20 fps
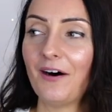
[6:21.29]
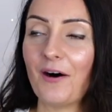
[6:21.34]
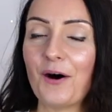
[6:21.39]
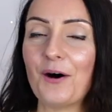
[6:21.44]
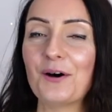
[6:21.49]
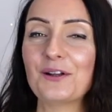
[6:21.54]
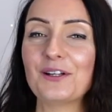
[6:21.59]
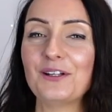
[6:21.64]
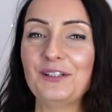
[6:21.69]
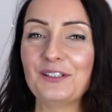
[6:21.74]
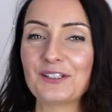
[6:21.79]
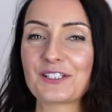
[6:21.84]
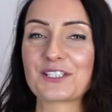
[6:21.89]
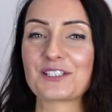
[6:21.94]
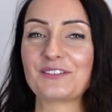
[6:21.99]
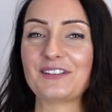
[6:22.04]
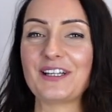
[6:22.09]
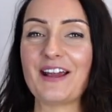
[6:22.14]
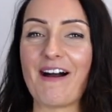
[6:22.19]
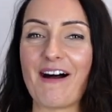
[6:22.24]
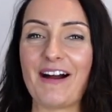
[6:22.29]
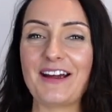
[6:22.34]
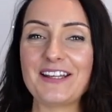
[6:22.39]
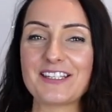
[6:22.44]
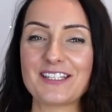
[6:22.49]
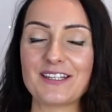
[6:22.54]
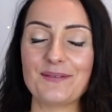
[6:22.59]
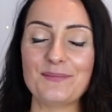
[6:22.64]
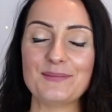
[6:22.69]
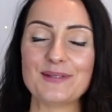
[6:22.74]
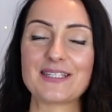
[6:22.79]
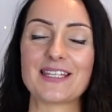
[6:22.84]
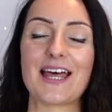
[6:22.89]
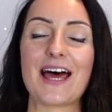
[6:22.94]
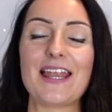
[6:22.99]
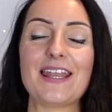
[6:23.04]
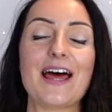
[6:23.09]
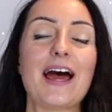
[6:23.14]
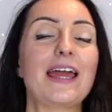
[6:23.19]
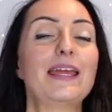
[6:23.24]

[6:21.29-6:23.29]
on luxury items, then